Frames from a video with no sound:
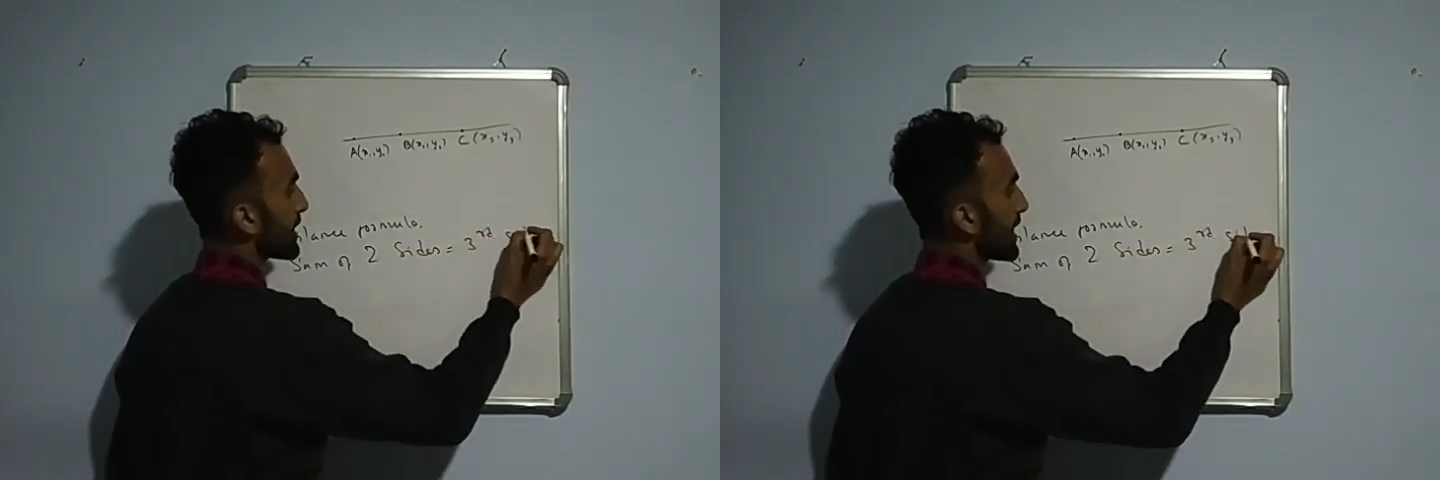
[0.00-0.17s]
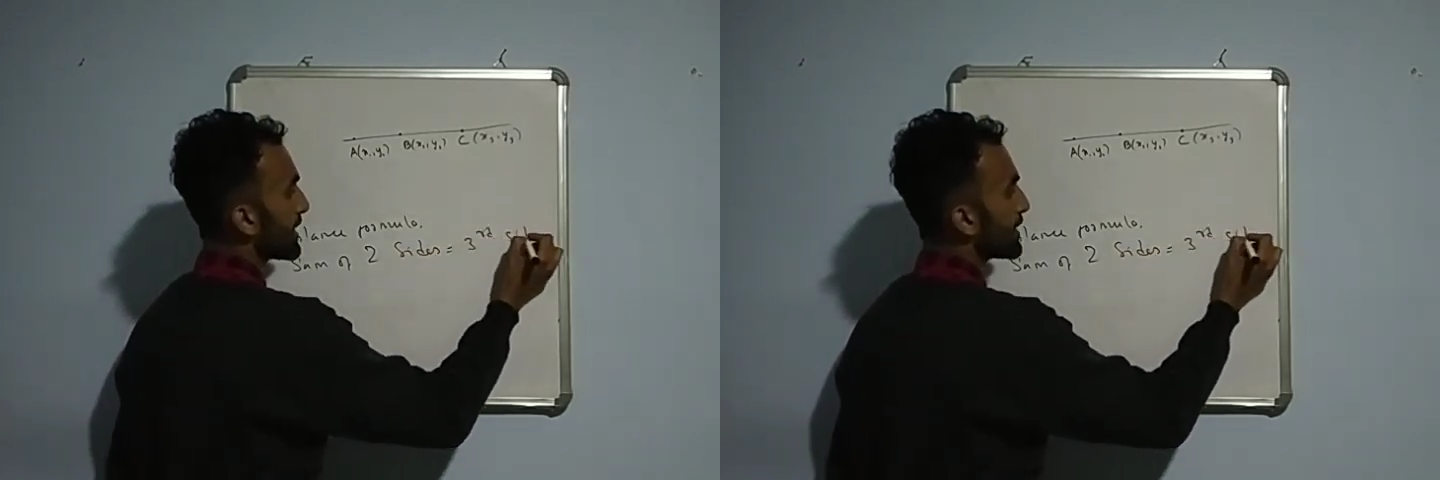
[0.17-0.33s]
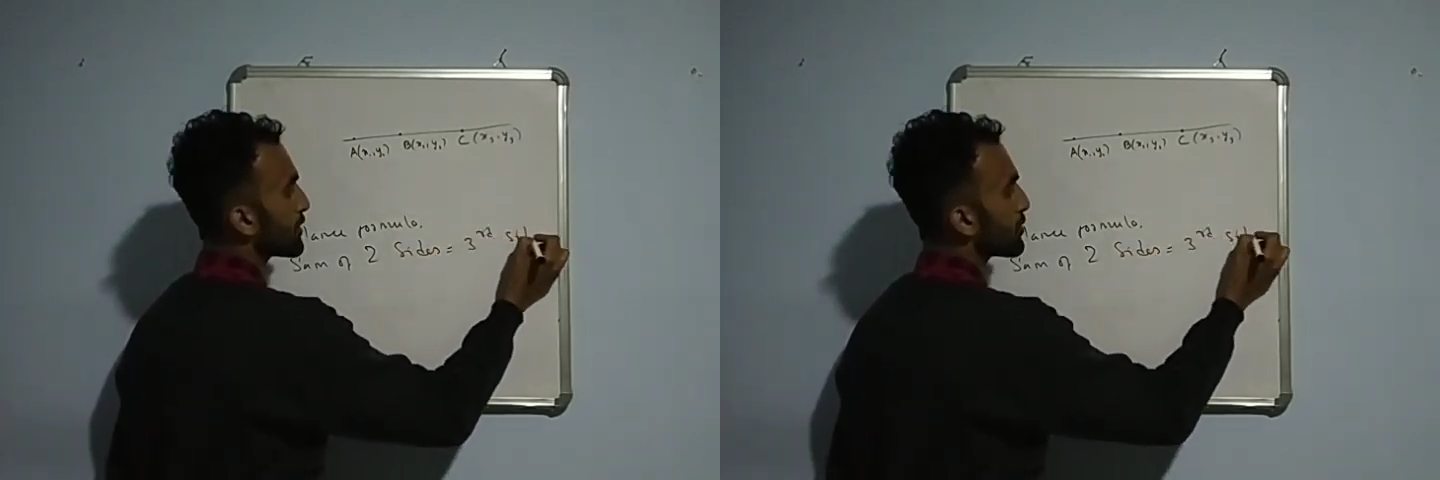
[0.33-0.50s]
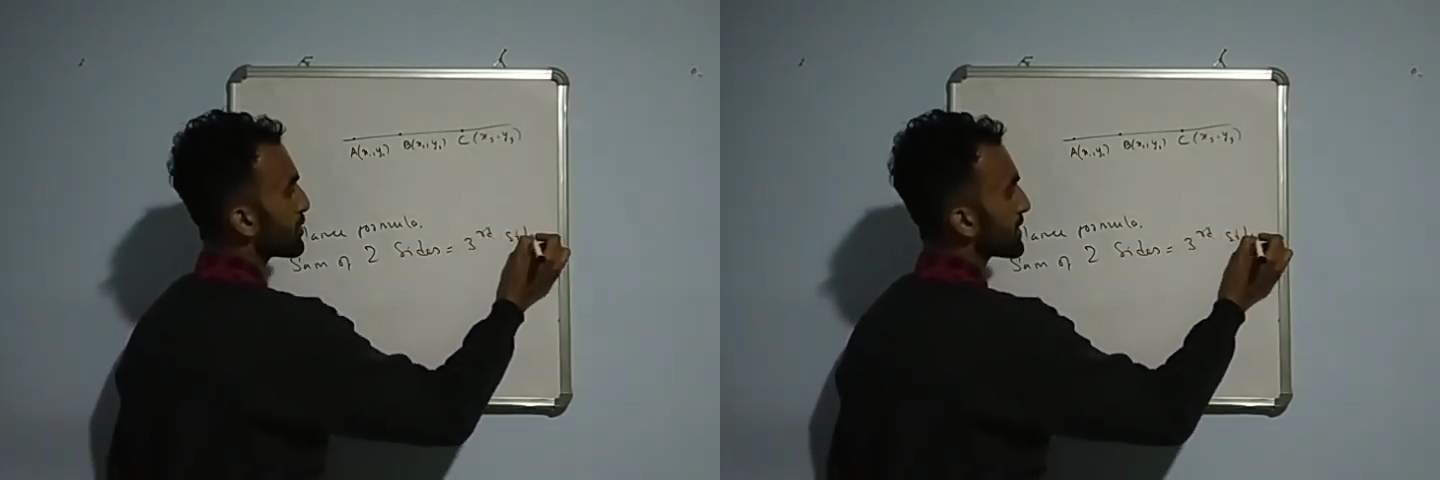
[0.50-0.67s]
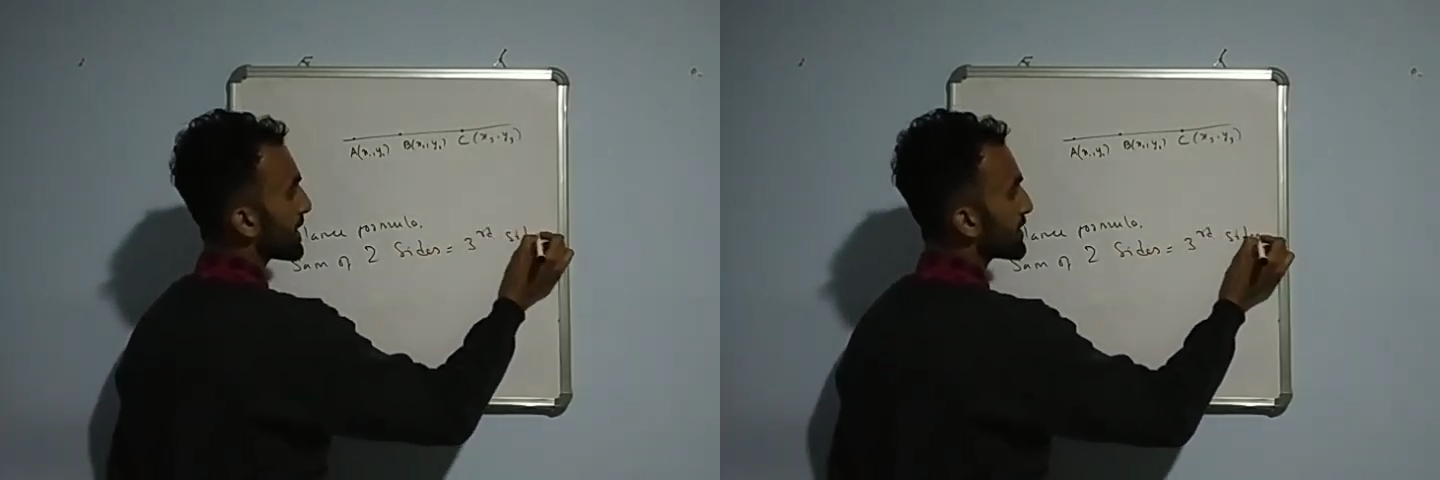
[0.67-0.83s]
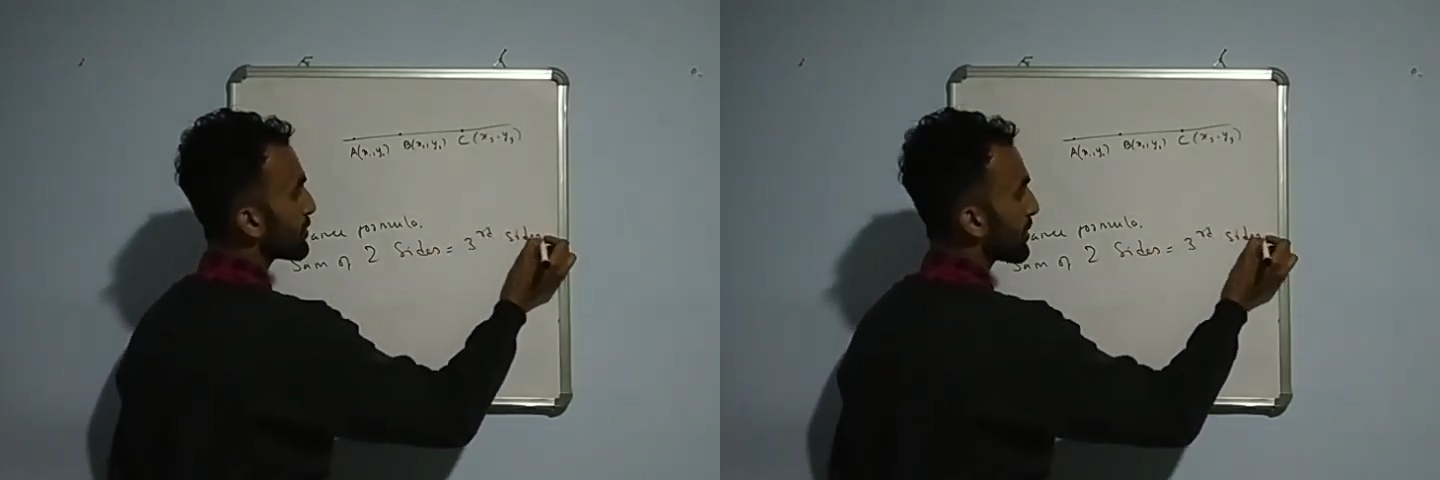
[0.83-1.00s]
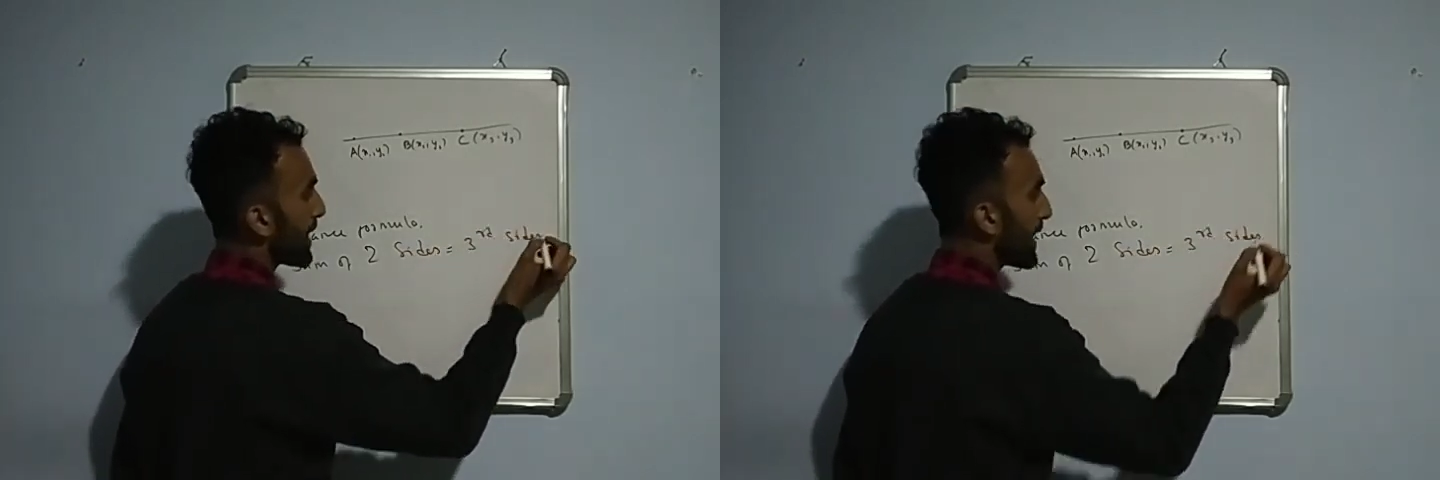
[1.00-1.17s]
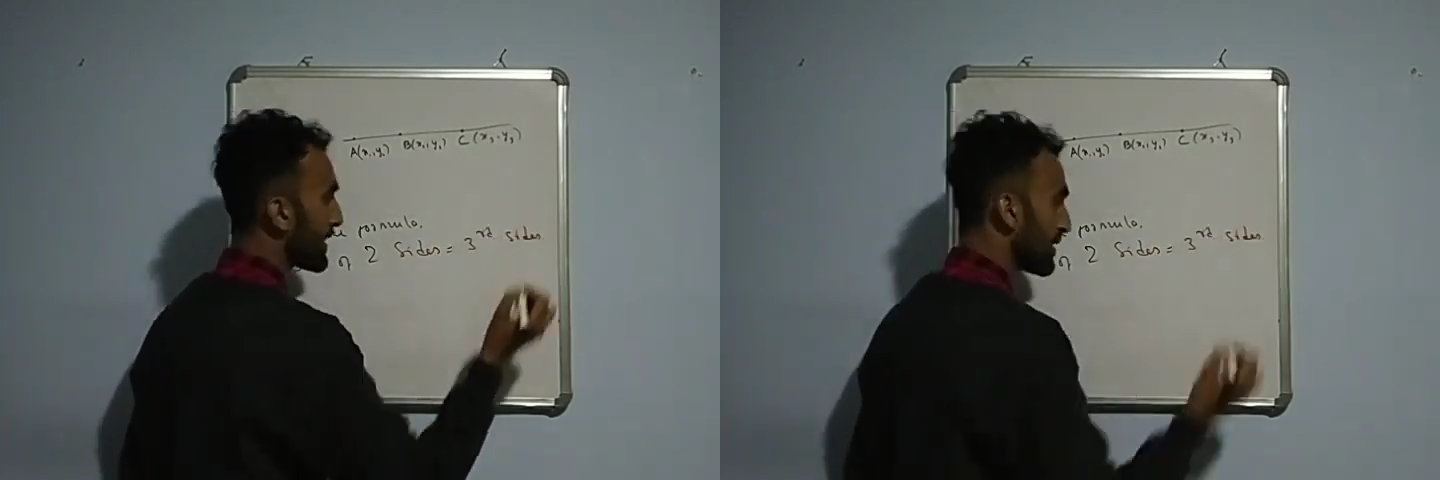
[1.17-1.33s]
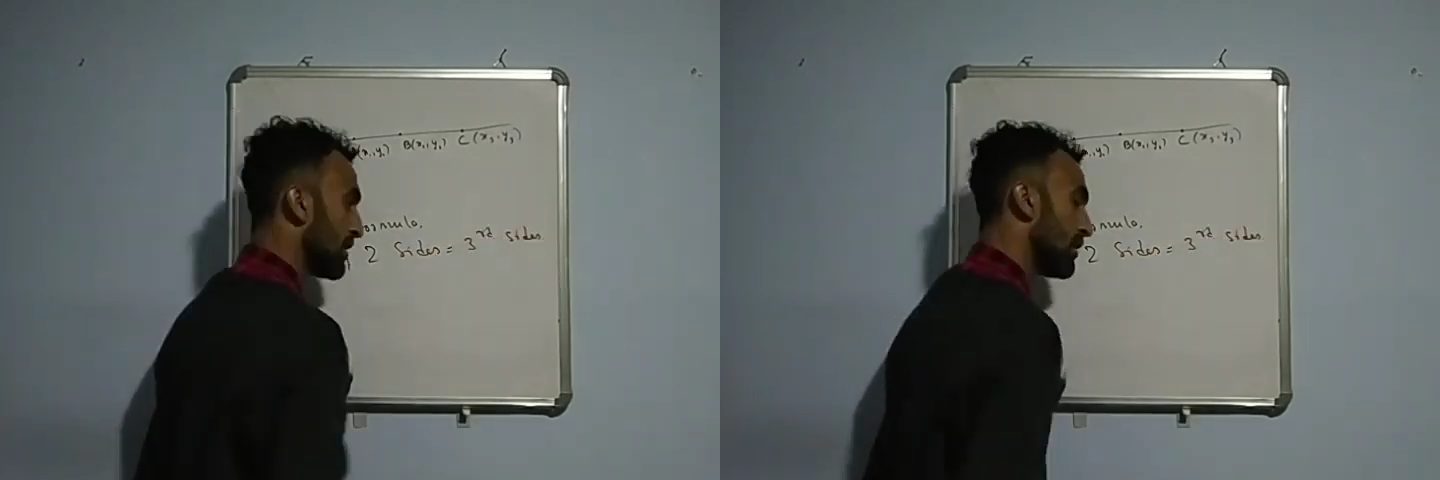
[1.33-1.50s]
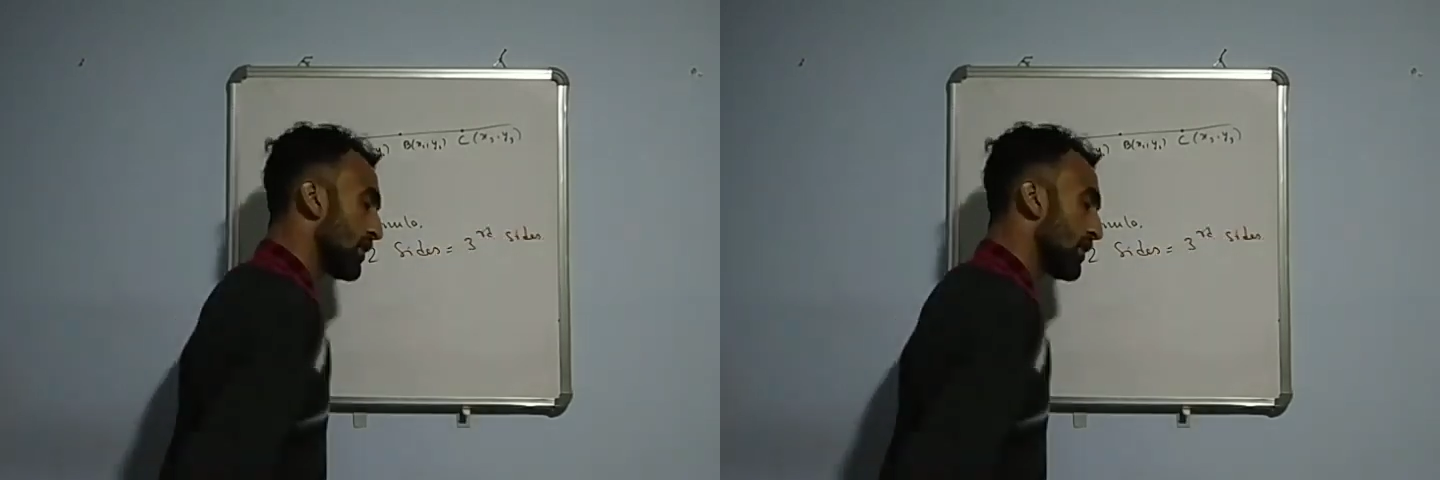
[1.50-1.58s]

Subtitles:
Any two sides you add